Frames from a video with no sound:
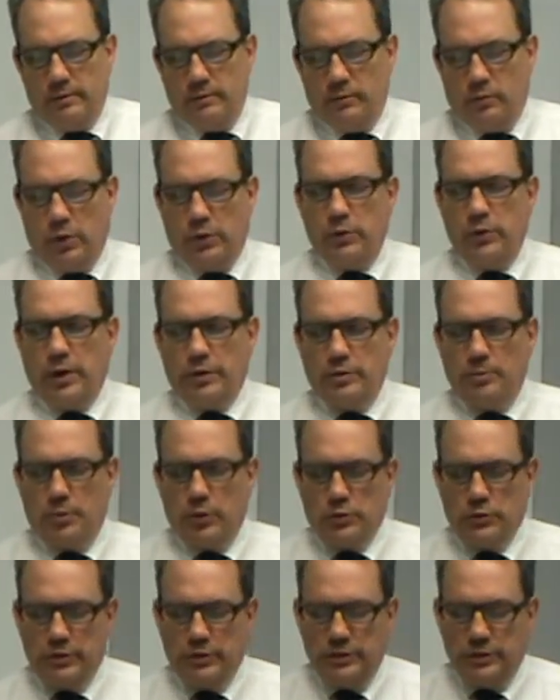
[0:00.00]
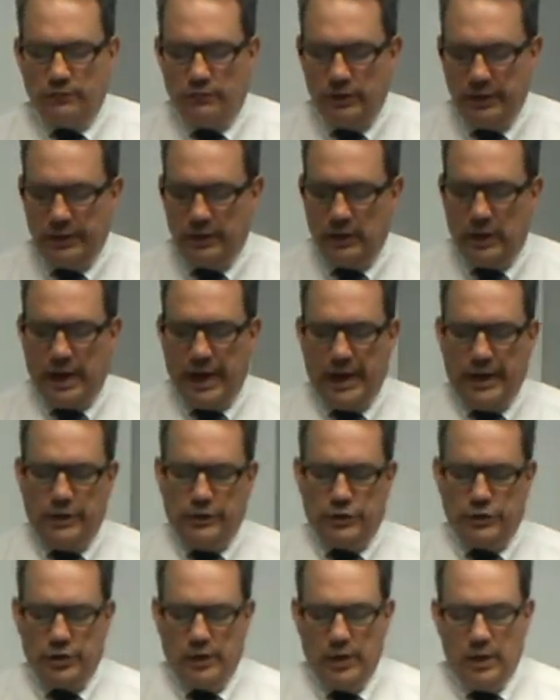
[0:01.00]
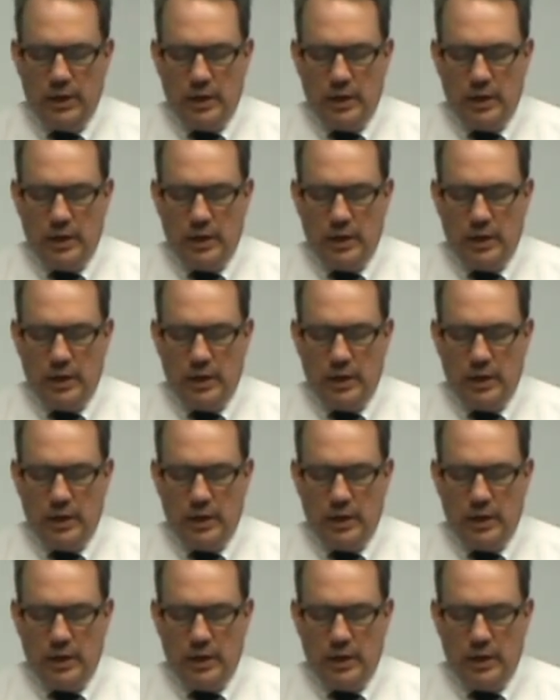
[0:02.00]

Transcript: whether or not the person is of legal age,